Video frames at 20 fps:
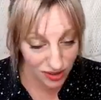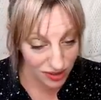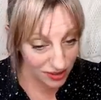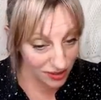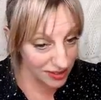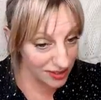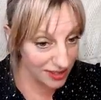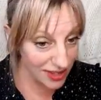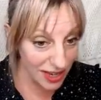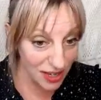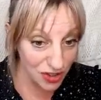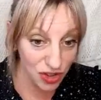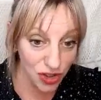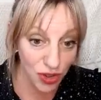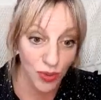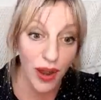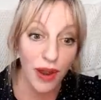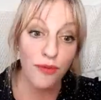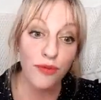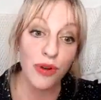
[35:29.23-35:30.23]
could
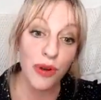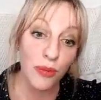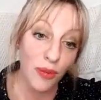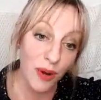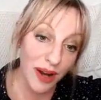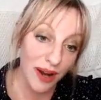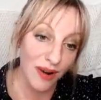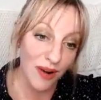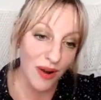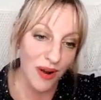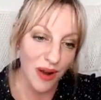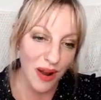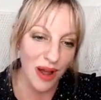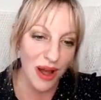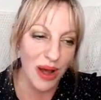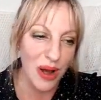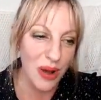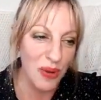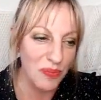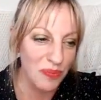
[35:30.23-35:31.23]
get you everywhere